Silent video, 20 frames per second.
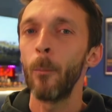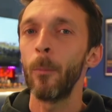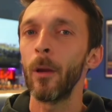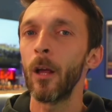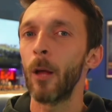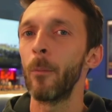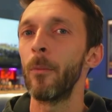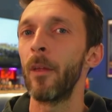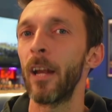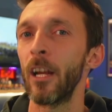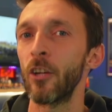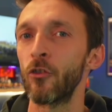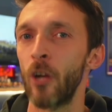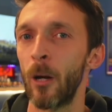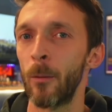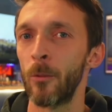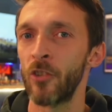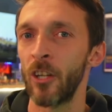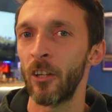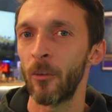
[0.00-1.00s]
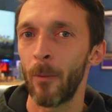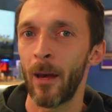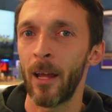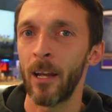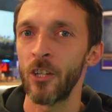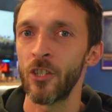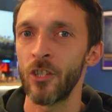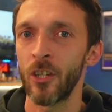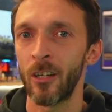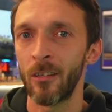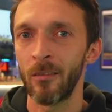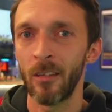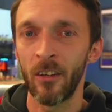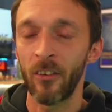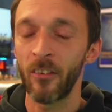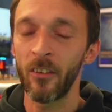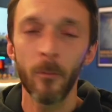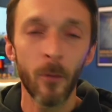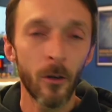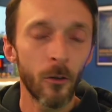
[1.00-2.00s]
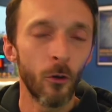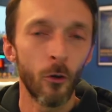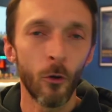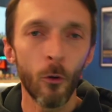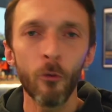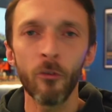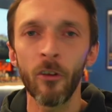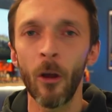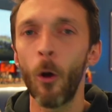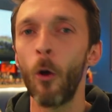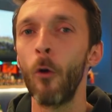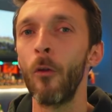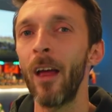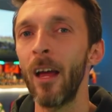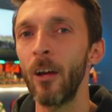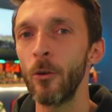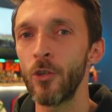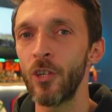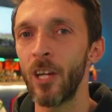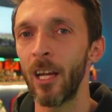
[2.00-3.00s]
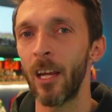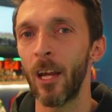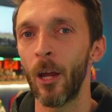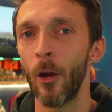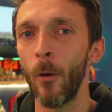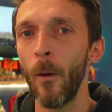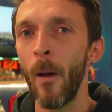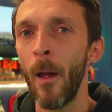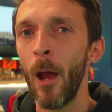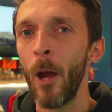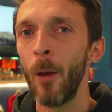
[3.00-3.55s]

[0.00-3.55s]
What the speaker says: become the next Real Madrid manager in the summer. Who knows how all that will shake out.